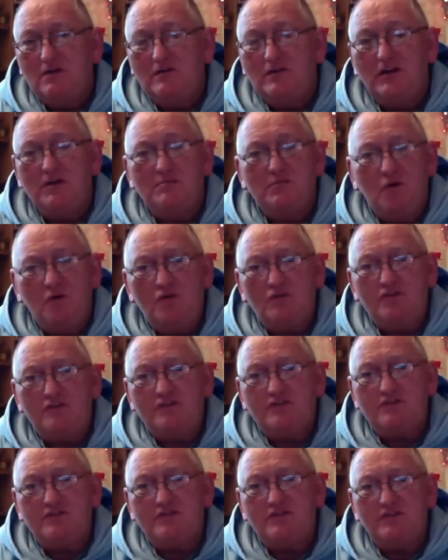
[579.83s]
Their
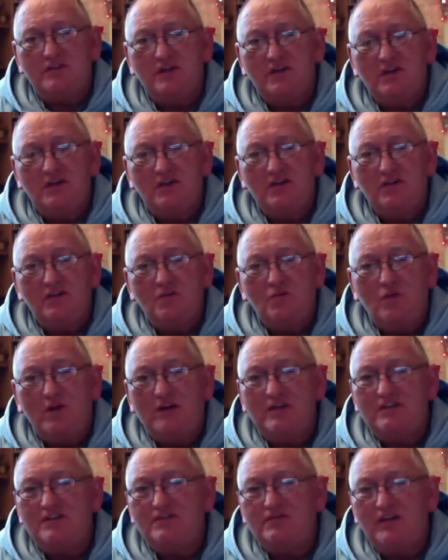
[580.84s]
motives
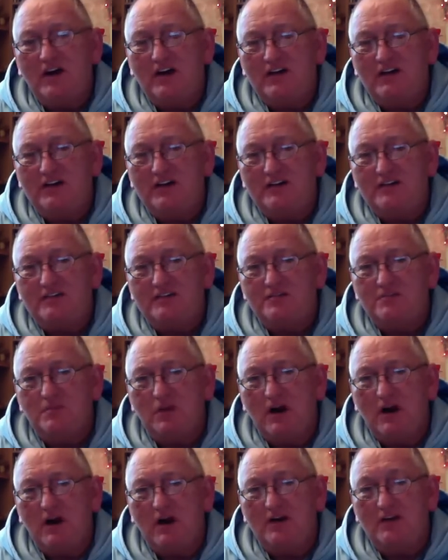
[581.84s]
weren't divinely
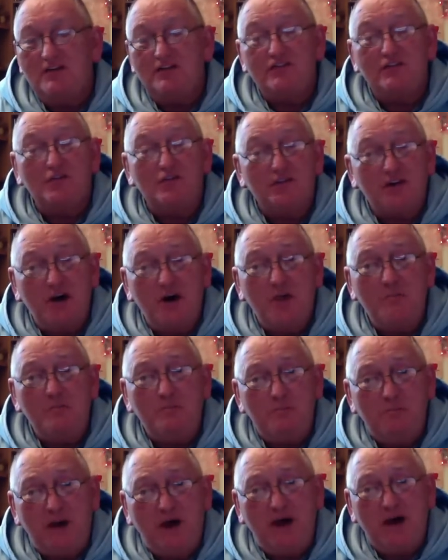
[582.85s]
inspired. So come
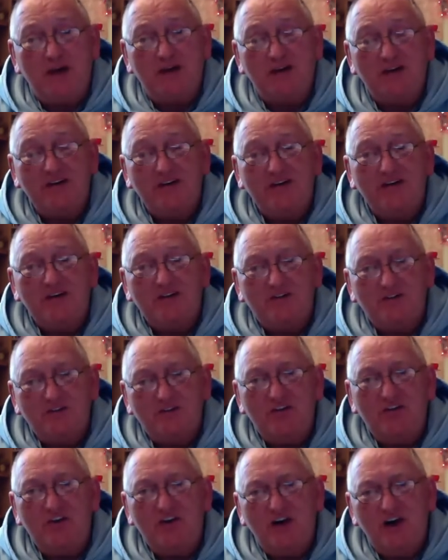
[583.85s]
back
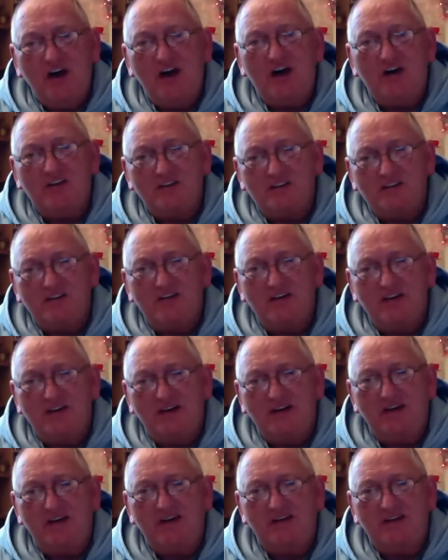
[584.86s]
to your heart
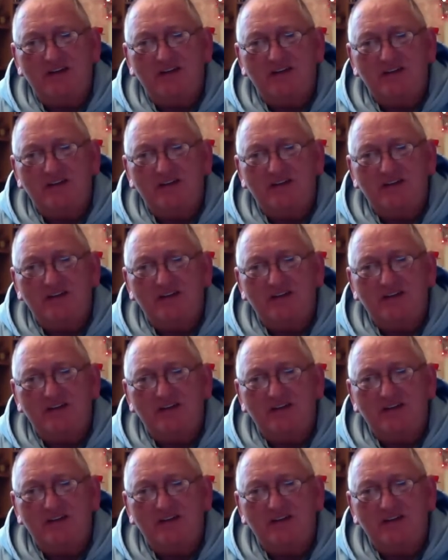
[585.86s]
today.